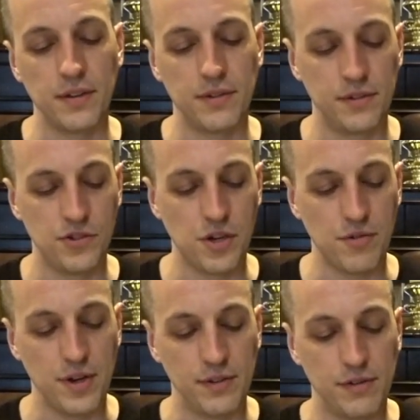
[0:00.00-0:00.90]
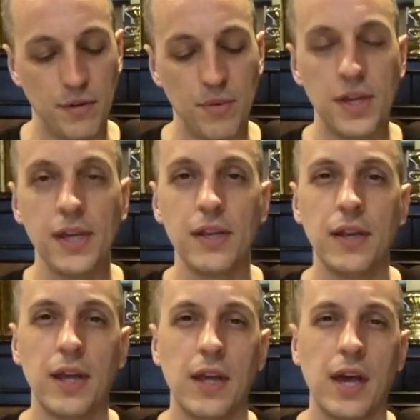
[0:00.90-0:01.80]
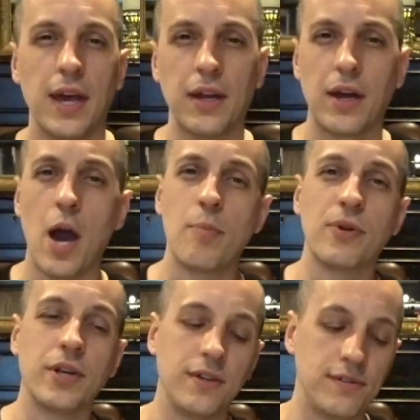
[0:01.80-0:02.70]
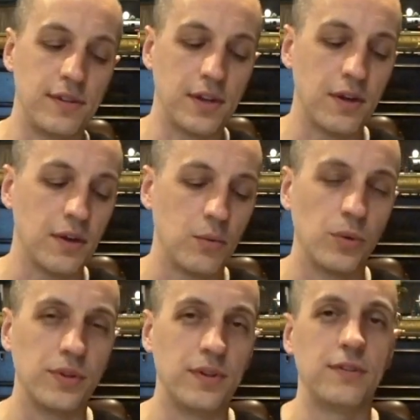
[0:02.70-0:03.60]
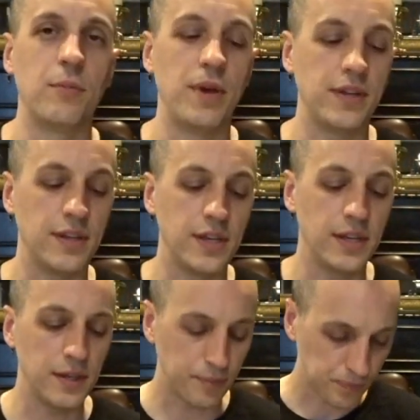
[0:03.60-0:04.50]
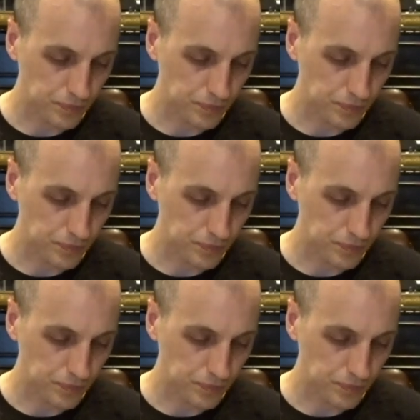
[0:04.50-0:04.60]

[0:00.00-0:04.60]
This generates some heat and a copper heat sink will dissipate the heat